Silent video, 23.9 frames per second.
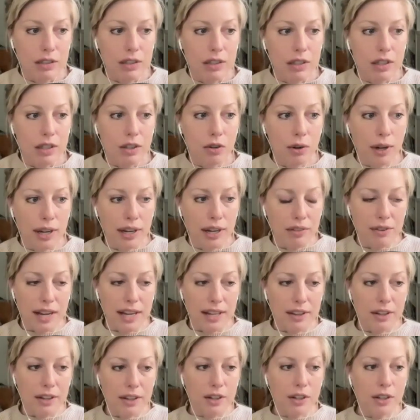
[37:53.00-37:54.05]

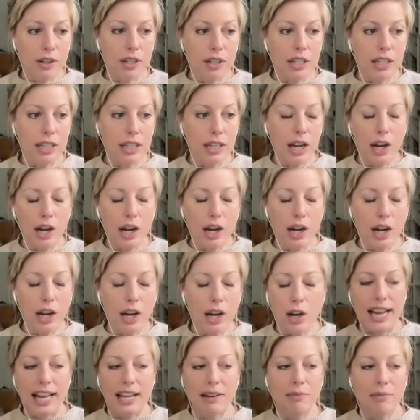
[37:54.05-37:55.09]
grandfather, or
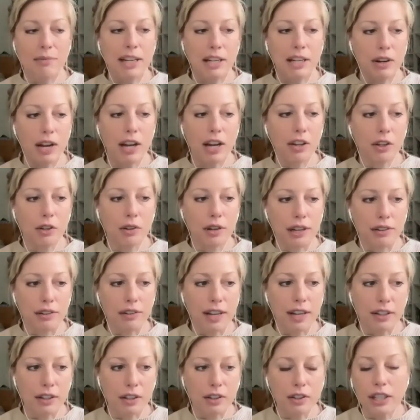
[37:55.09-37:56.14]
dad, my other
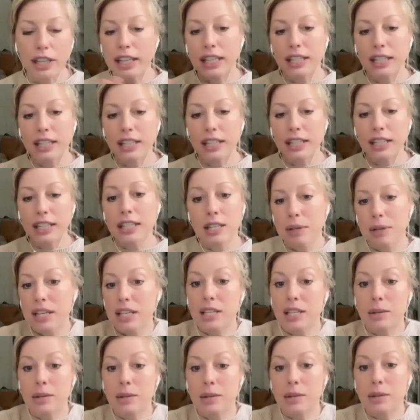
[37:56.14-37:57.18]
grandfather, like, enlisted because
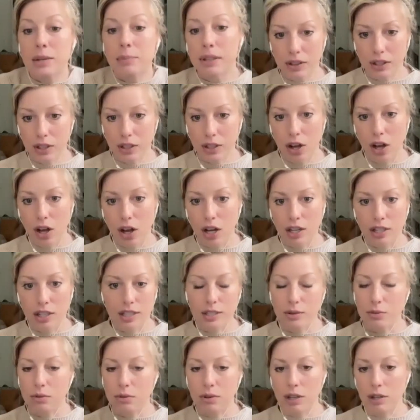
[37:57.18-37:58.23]
he believed in the cause
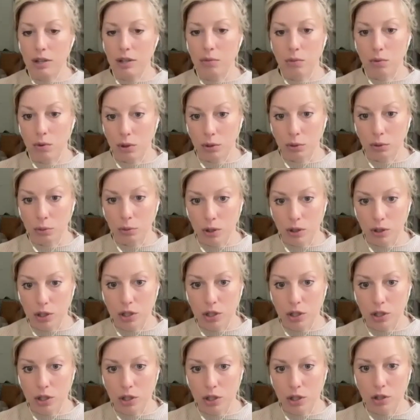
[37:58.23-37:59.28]
in World War
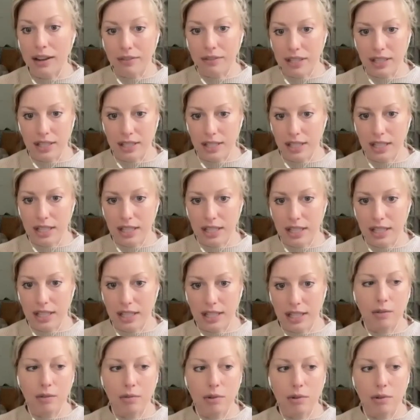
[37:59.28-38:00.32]
II, obviously. Like,
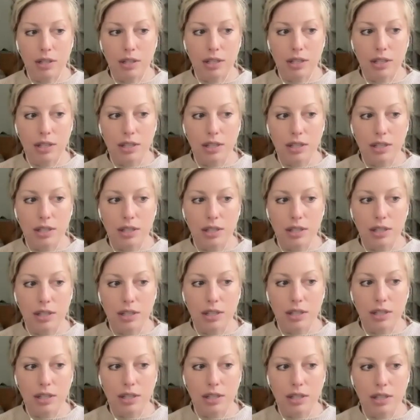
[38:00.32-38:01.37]
it was
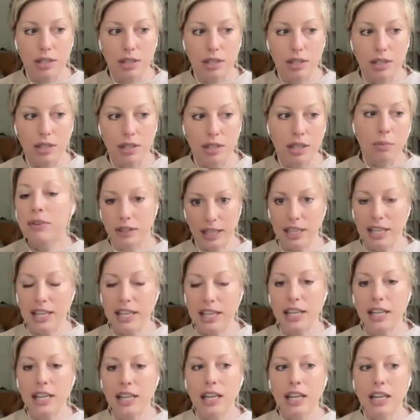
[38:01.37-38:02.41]
pivotal to him. And
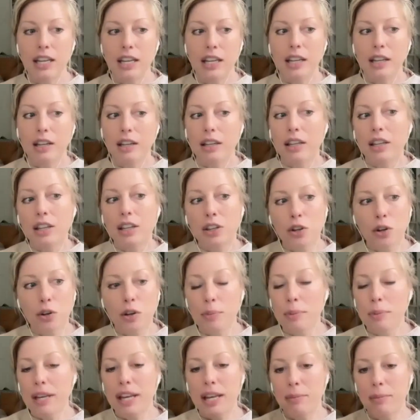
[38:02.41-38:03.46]
he
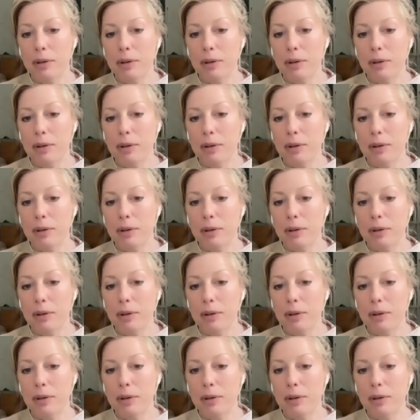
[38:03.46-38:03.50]
became